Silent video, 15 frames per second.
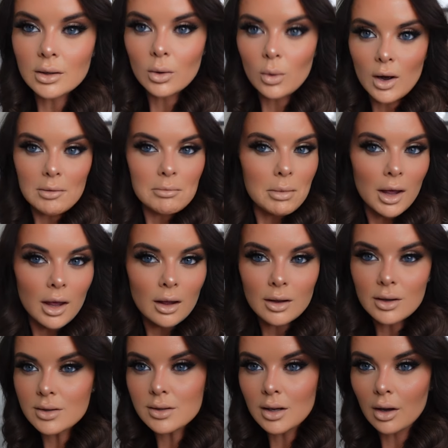are quite
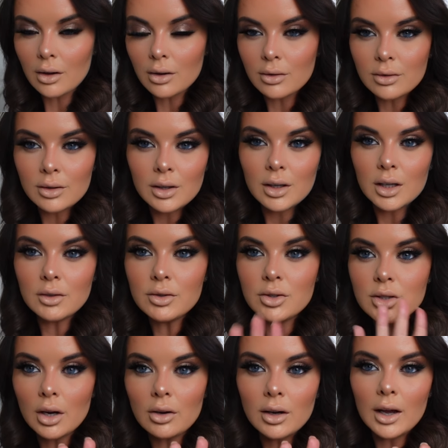big, so if you
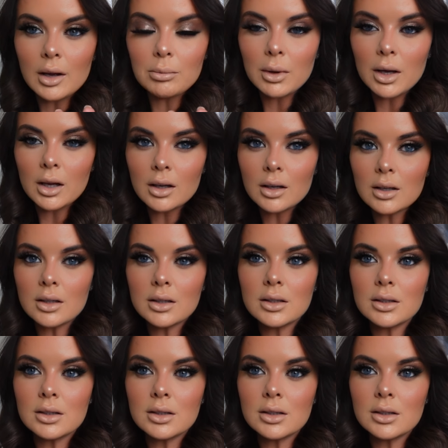don't like big,